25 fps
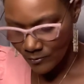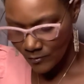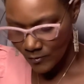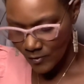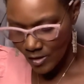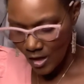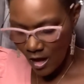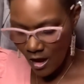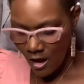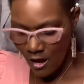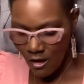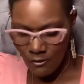
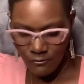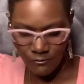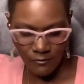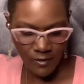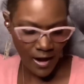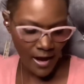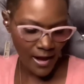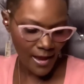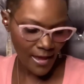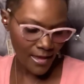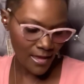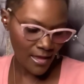All
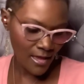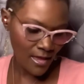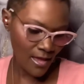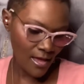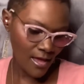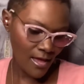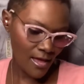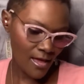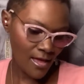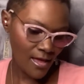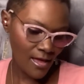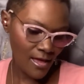right.
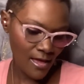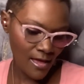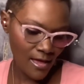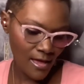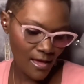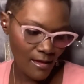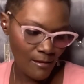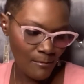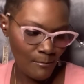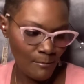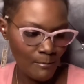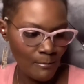
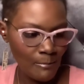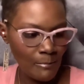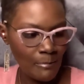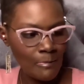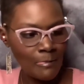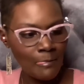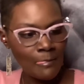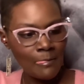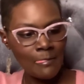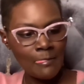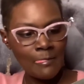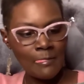Um,
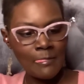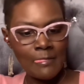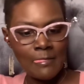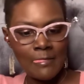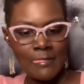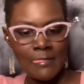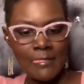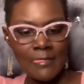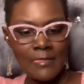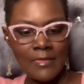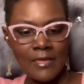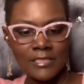
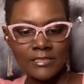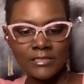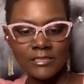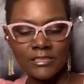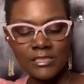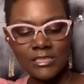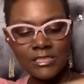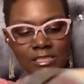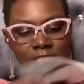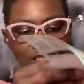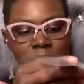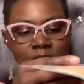so
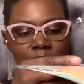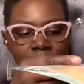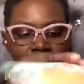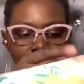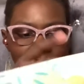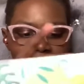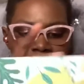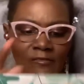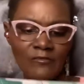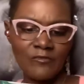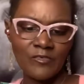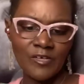this one,
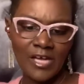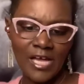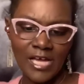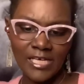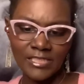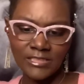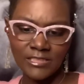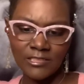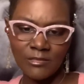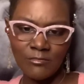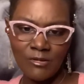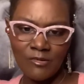I forgot
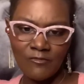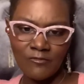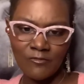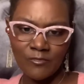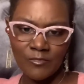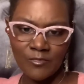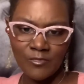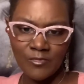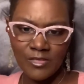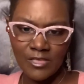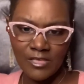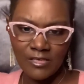some of
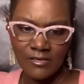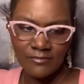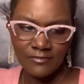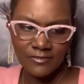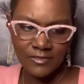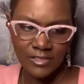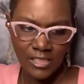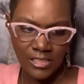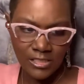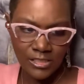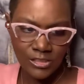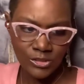them gives
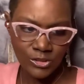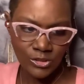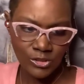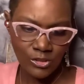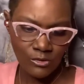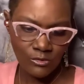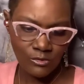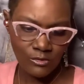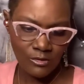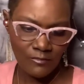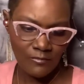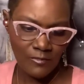like the
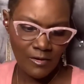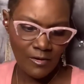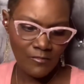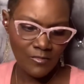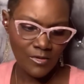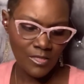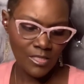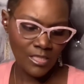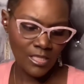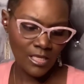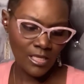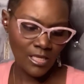total of
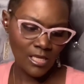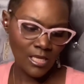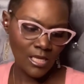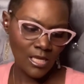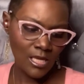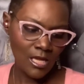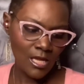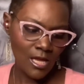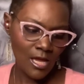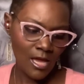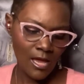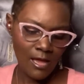
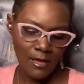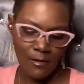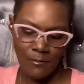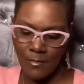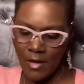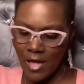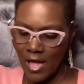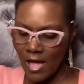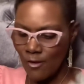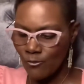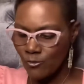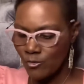everything. Um,
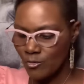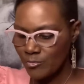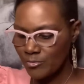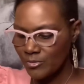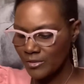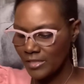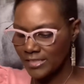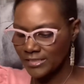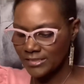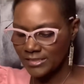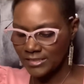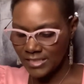I will
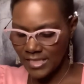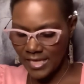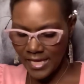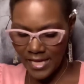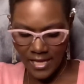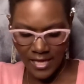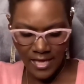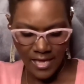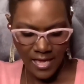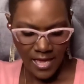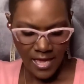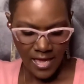place that
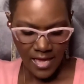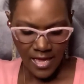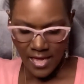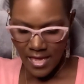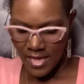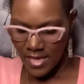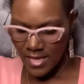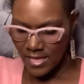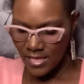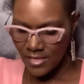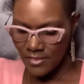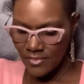
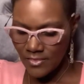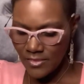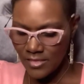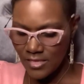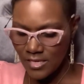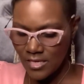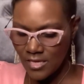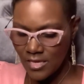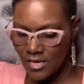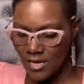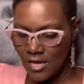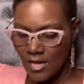in
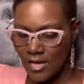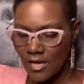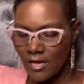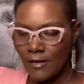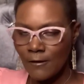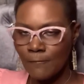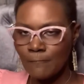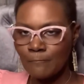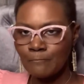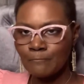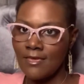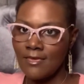the uh,
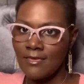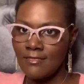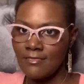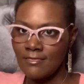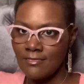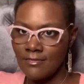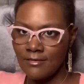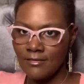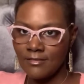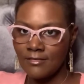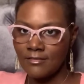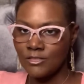in
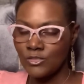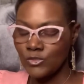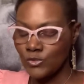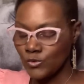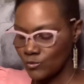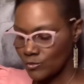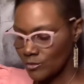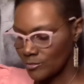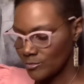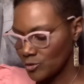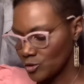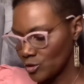the
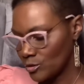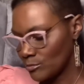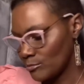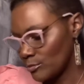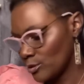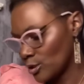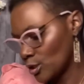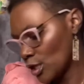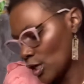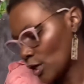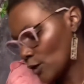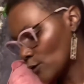description
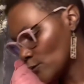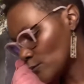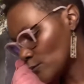below.